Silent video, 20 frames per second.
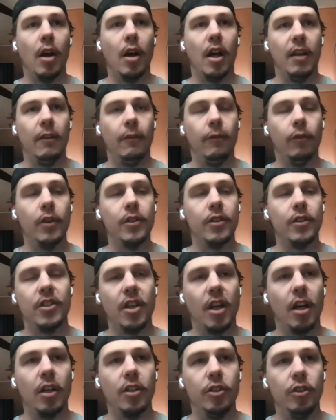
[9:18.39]
influencer to
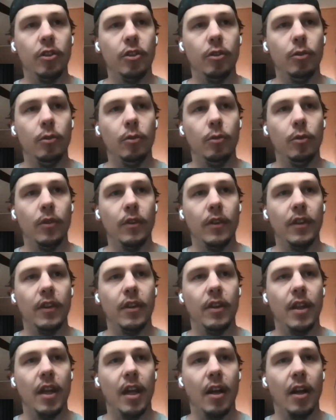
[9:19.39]
talk to
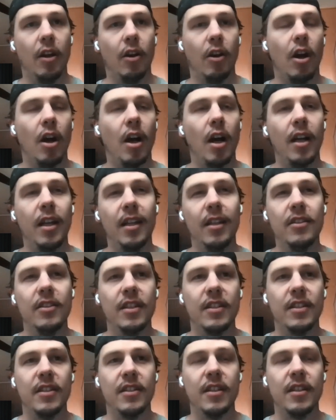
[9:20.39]
their
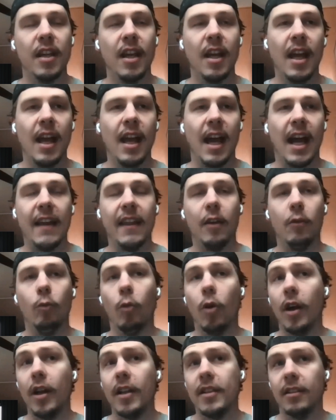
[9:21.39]
audience, I think,
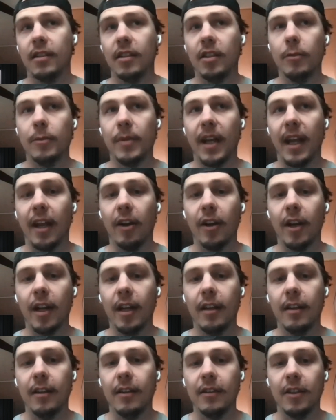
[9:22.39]
one, it's a little bit
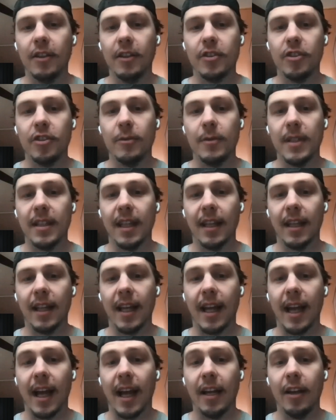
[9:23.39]
arrogant, assuming that
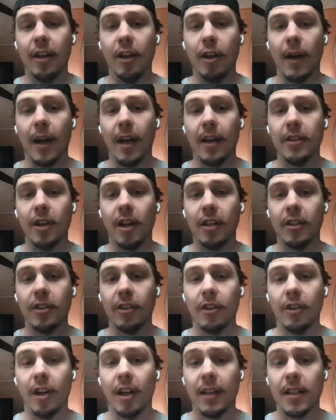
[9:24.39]
like I know how to talk
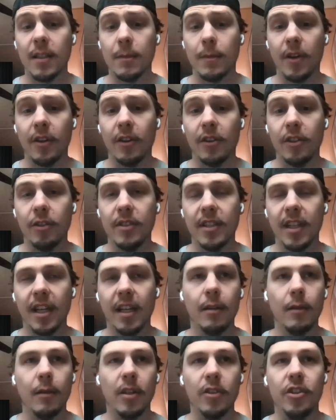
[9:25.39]
to your audience better than you
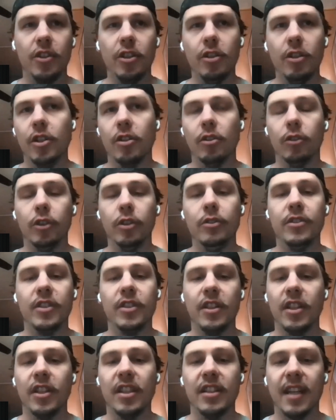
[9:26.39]
can. And two, you're
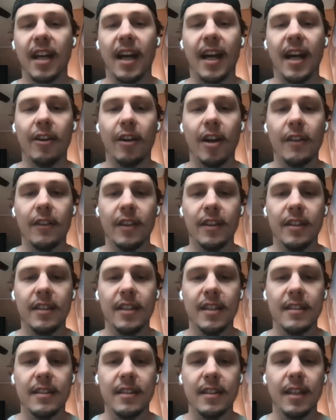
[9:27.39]
losing the entire
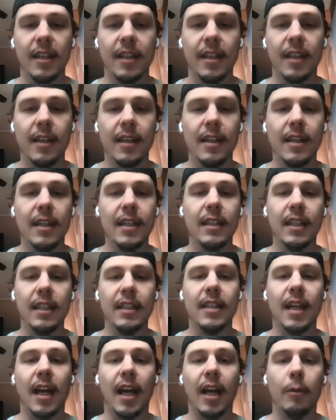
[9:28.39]
authenticity, the
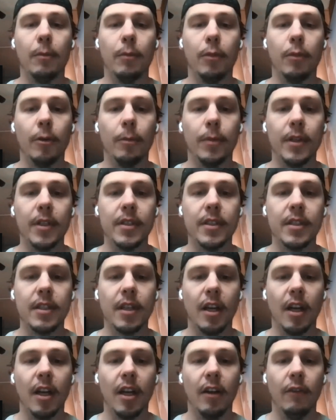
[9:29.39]
entire purpose
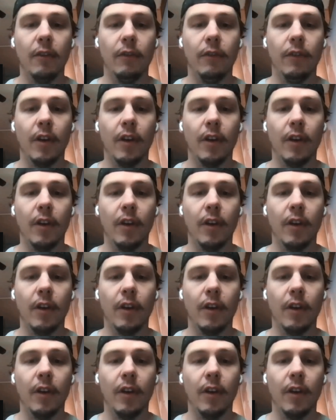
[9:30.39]
of